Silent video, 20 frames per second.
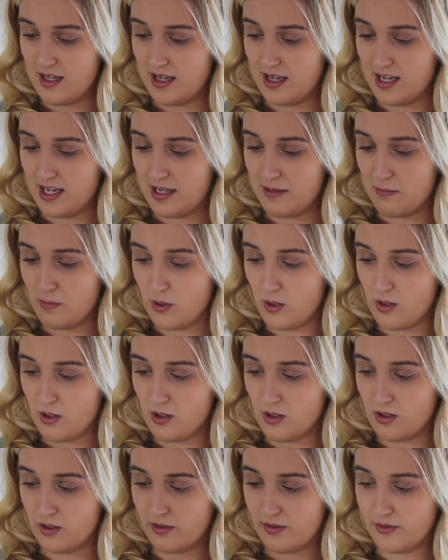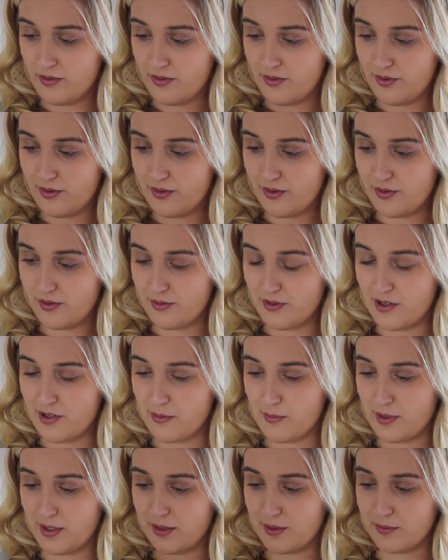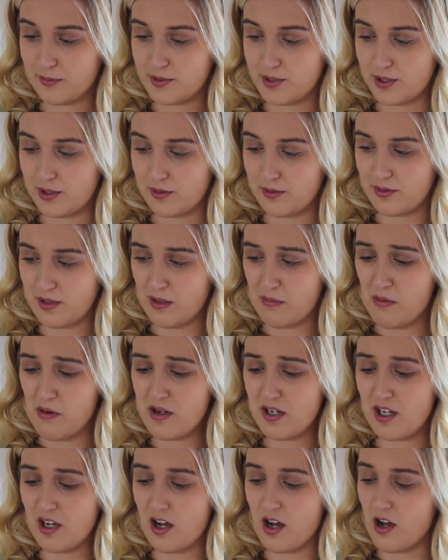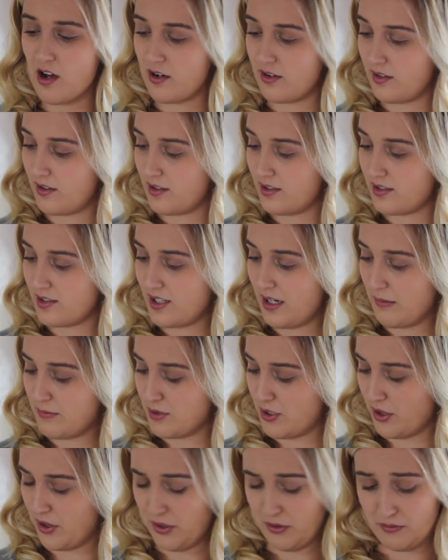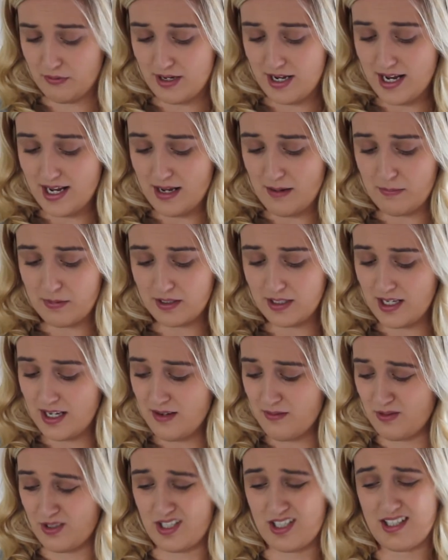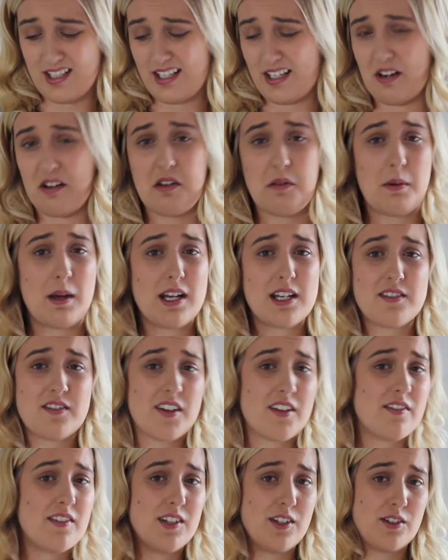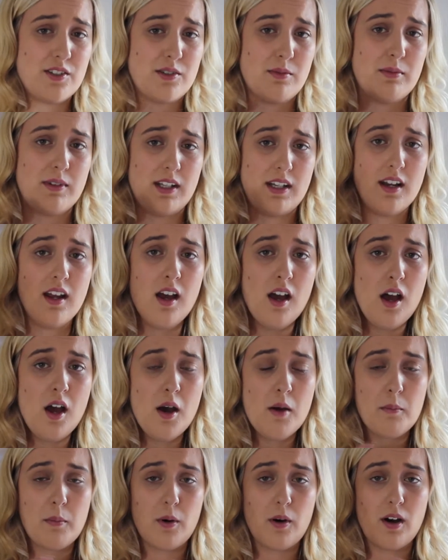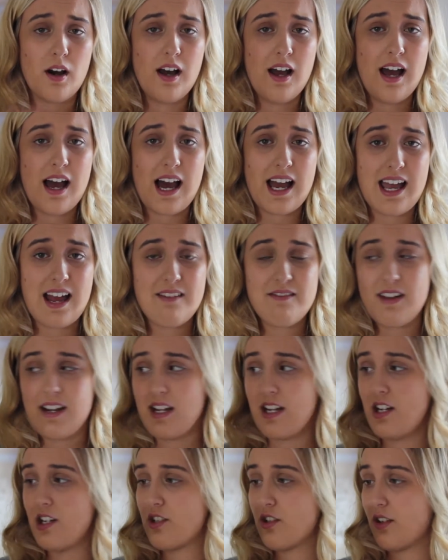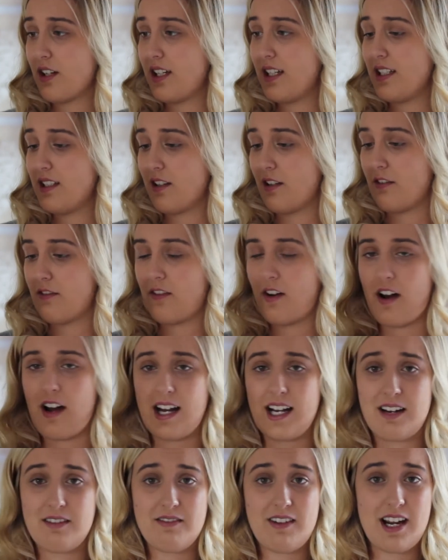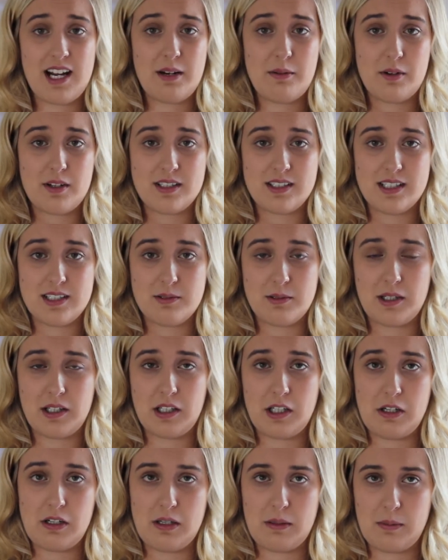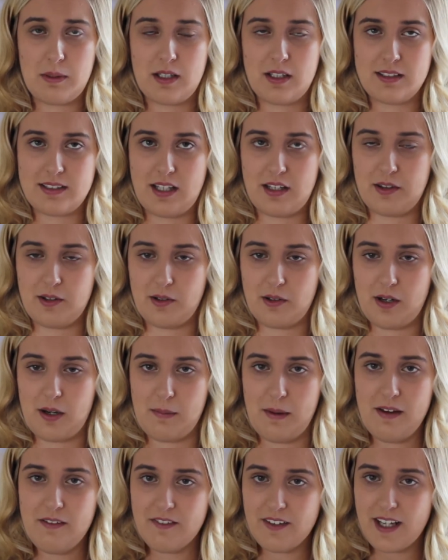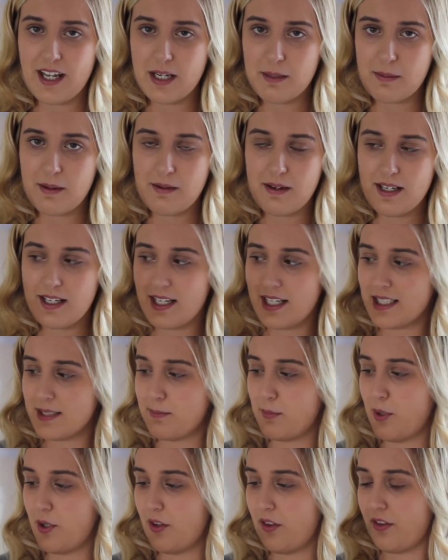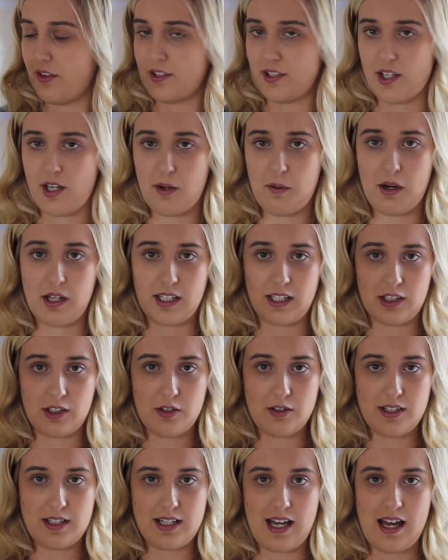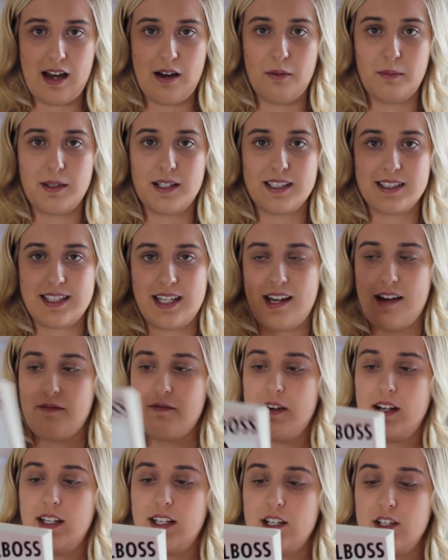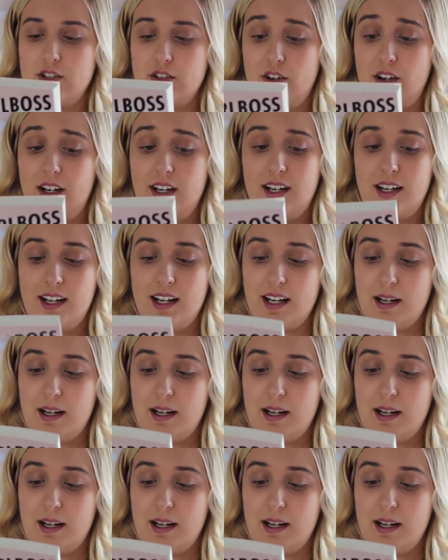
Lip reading: I'm on, where am I up to? I'm only on chapter 3, I believe, which is like only page 50 or something. But I am really enjoying it so far, and I really wanted to include it because I thought I might forget about it next month, so I'll include it now because I am really enjoying it,